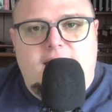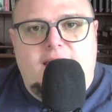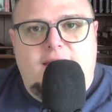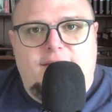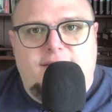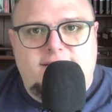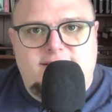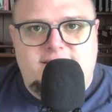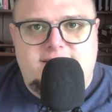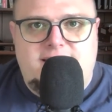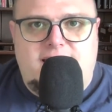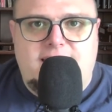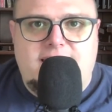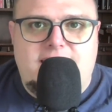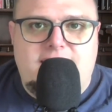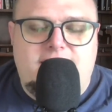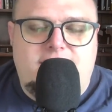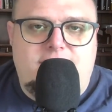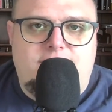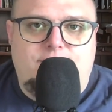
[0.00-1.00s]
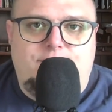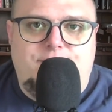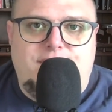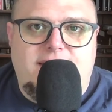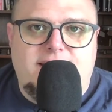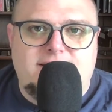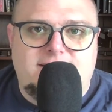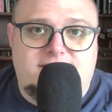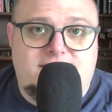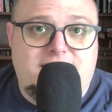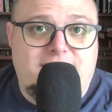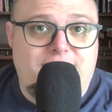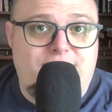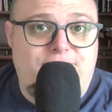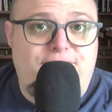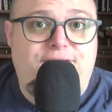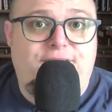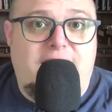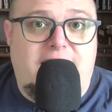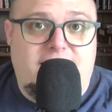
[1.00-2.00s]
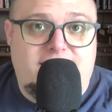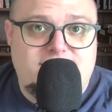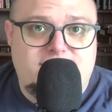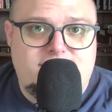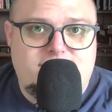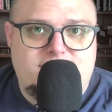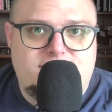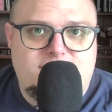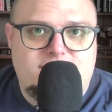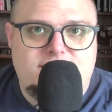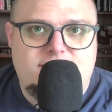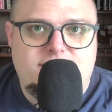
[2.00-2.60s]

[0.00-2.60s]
The second is confess.